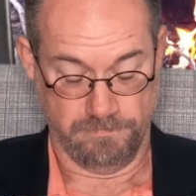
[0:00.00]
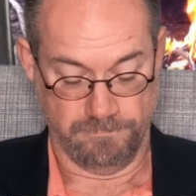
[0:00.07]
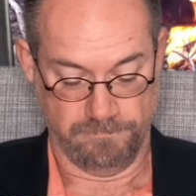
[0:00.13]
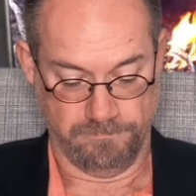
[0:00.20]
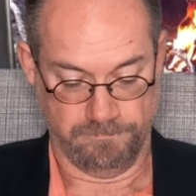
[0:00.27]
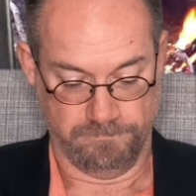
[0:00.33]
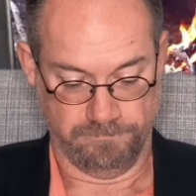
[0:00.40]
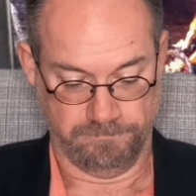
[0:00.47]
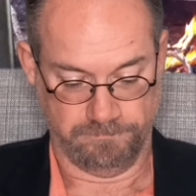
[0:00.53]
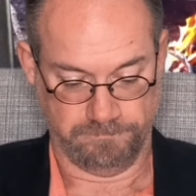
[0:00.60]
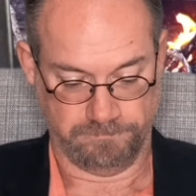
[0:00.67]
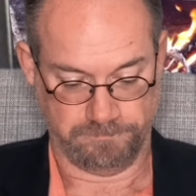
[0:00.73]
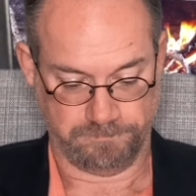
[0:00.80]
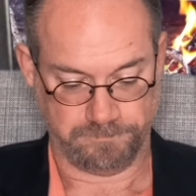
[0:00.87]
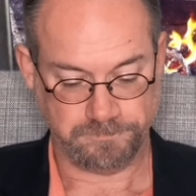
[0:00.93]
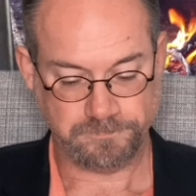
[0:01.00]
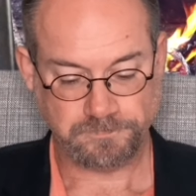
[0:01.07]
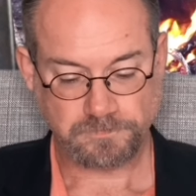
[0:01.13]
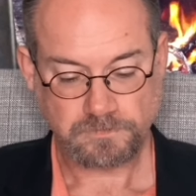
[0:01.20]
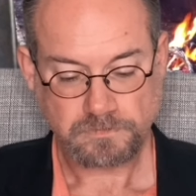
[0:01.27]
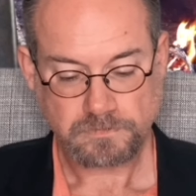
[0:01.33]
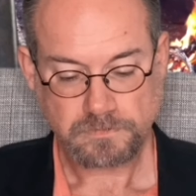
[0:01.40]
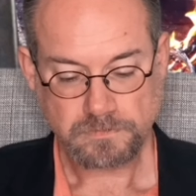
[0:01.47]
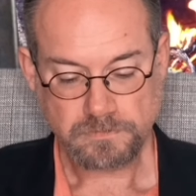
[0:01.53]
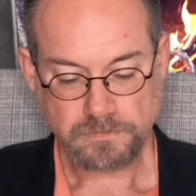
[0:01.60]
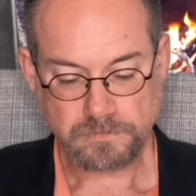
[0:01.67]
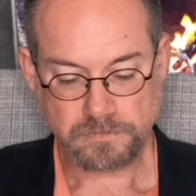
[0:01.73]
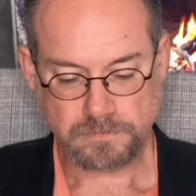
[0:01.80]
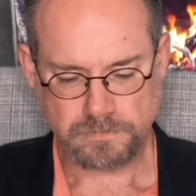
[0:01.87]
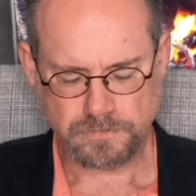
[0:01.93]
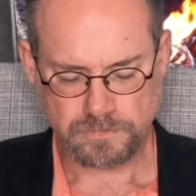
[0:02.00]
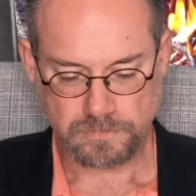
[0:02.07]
No one is speaking in this clip.